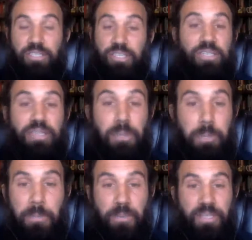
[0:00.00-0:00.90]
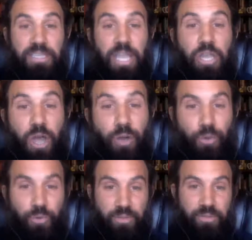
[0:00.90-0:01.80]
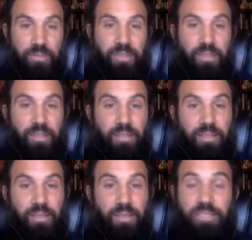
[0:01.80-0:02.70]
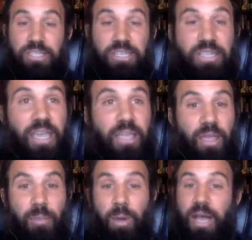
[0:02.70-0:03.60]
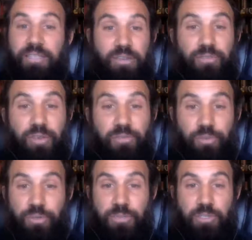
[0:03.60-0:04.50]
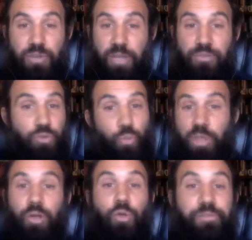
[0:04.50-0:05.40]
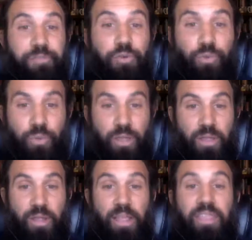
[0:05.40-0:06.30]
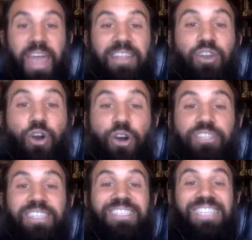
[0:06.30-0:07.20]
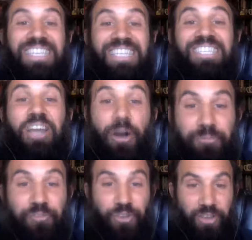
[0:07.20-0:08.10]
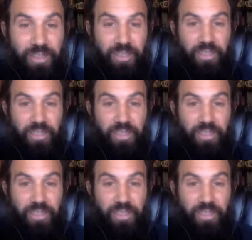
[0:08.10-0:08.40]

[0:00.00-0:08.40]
It's just like people that say no. It's just like positive reinforcement trainers who withhold food. That causes discomfort.